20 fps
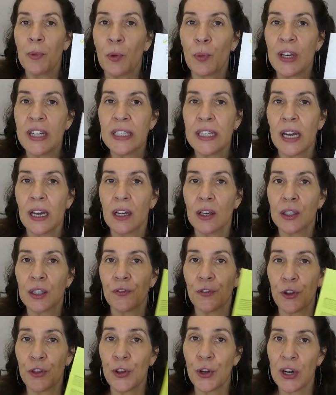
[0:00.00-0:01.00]
retails
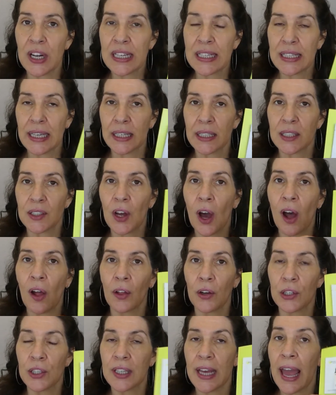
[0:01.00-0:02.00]
for
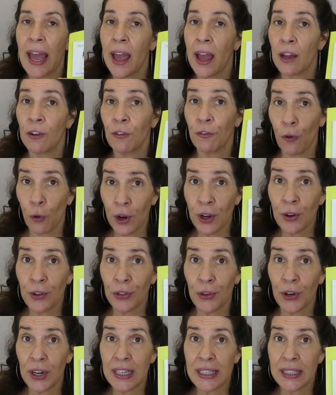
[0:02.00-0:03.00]
$36 and for your
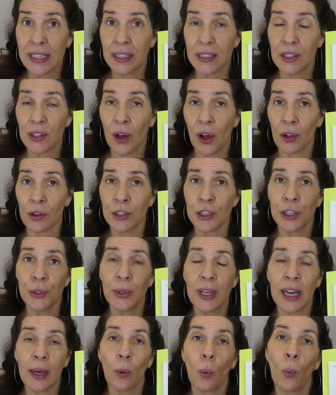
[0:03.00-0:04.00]
$36 you
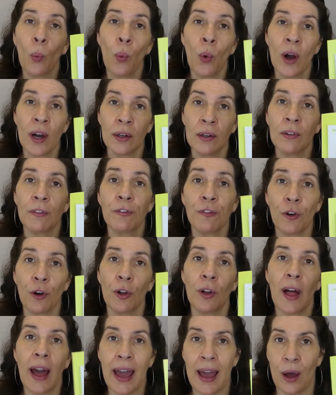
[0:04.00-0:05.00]
get 1
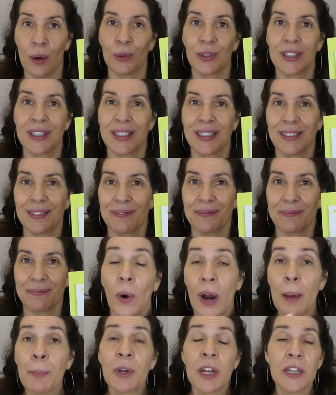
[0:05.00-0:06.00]
full ounce.
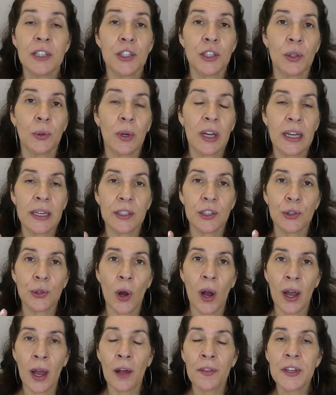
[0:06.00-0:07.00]
What I'm going to do is
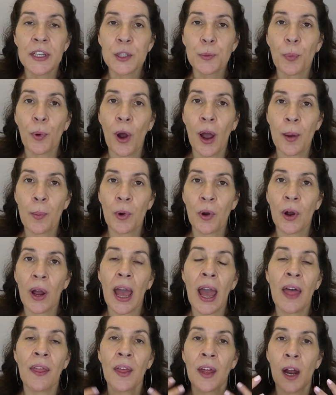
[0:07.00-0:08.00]
try on this primer
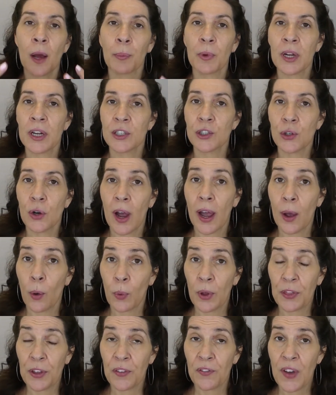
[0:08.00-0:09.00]
and then I'm going to try it
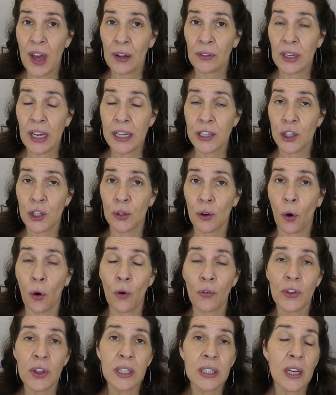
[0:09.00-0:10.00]
with the foundation
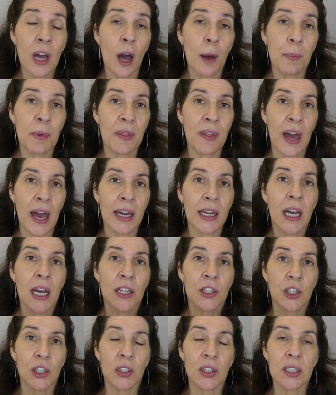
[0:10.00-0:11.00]
over the top of that
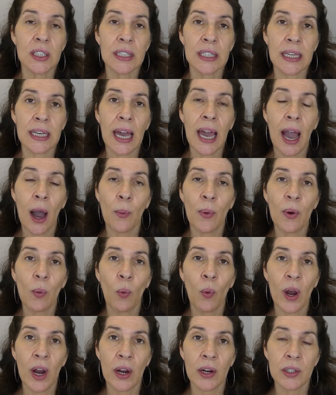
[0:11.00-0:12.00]
just to see how it
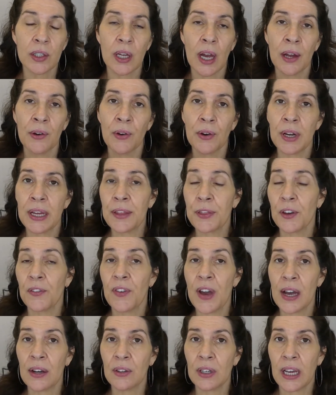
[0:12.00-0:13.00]
wears underneath the
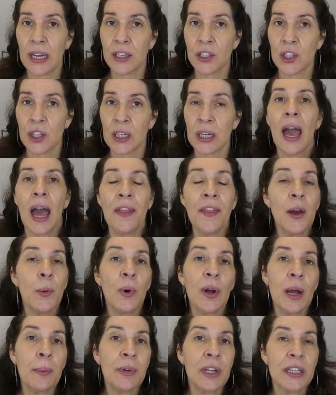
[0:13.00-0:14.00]
foundation. And then
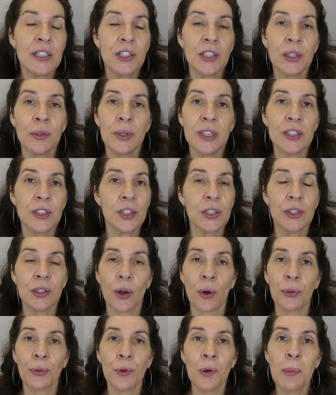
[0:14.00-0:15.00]
what I'm going to do is just
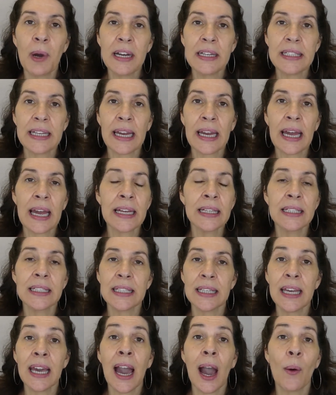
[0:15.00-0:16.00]
go through my day and
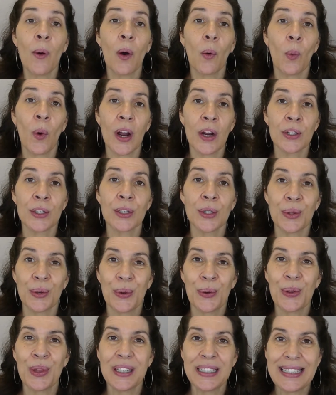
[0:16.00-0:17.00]
see how it wears
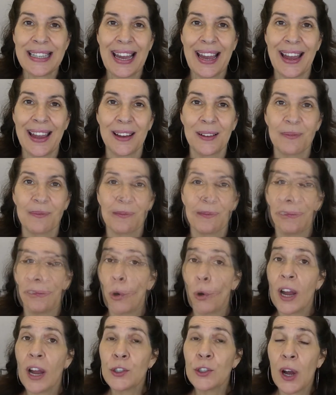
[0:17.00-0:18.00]
through the day.
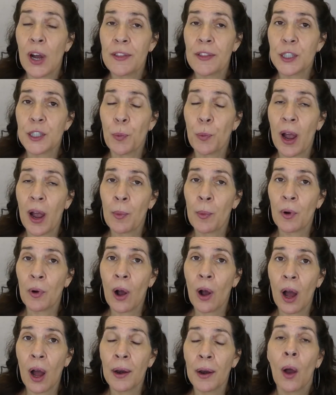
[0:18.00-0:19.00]
Before I try this primer
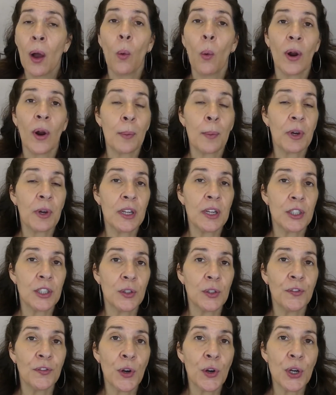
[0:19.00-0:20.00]
on, what I'm going to do
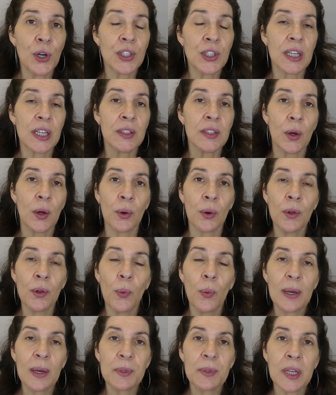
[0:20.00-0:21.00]
first is go to the
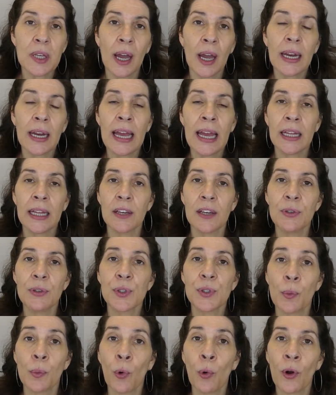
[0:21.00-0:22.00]
website and give you
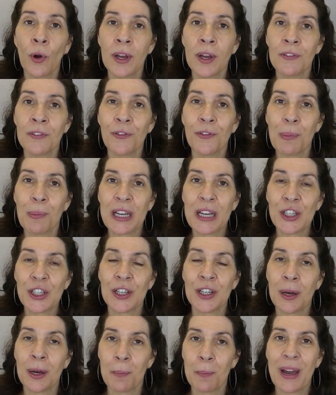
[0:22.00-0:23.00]
some more
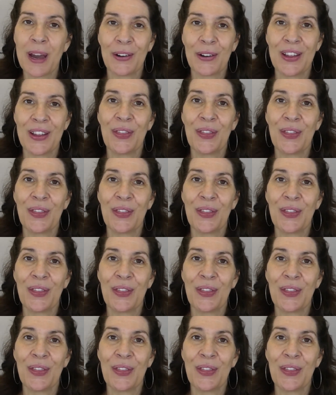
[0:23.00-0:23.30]
information about it